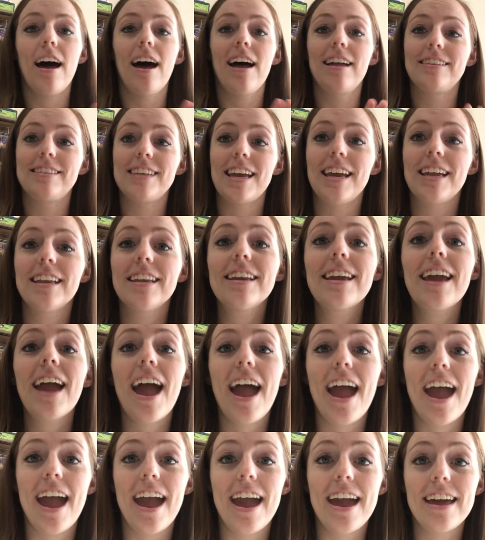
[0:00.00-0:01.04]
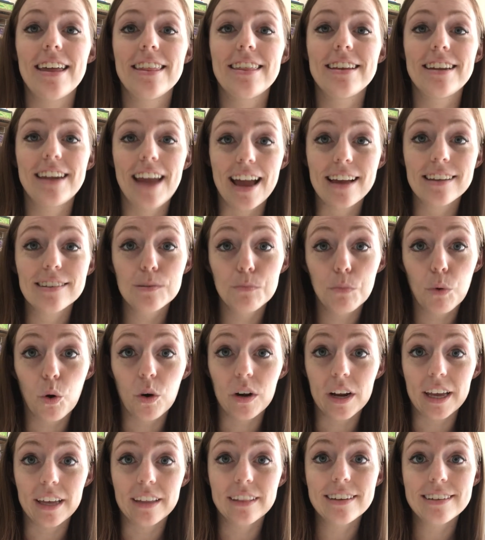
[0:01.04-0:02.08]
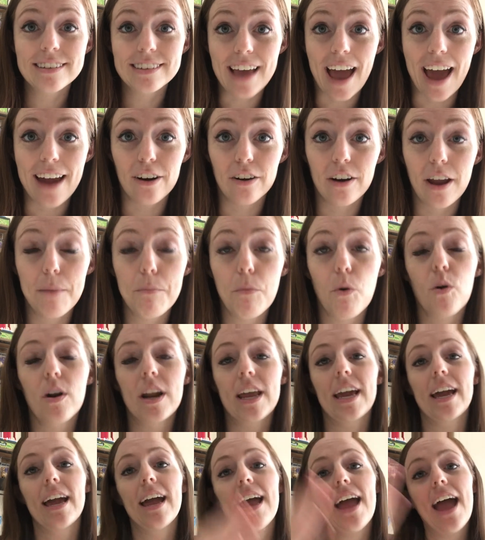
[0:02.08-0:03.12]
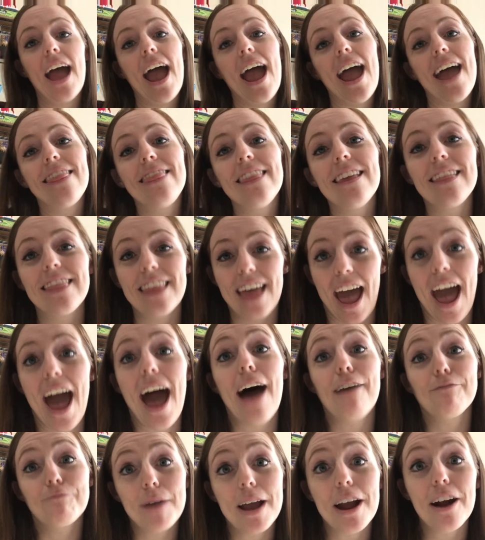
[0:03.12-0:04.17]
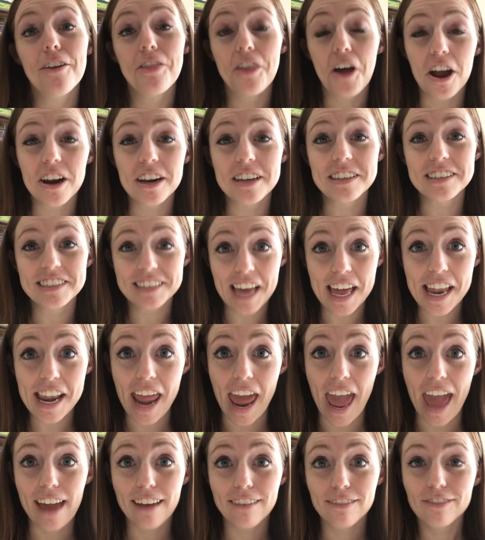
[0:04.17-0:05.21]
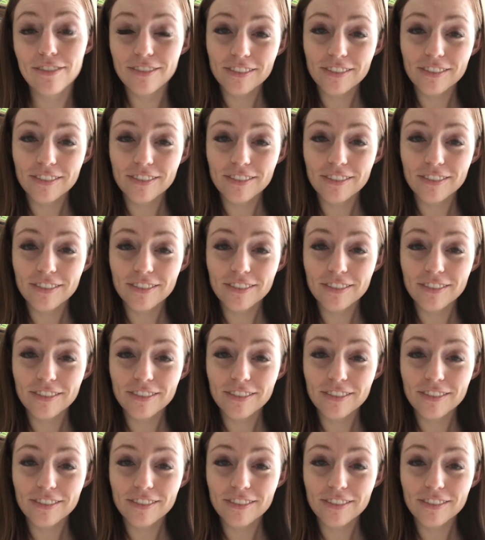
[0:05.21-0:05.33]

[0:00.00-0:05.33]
a 10K the next morning, the Saturday morning, and then the half marathon on Sunday.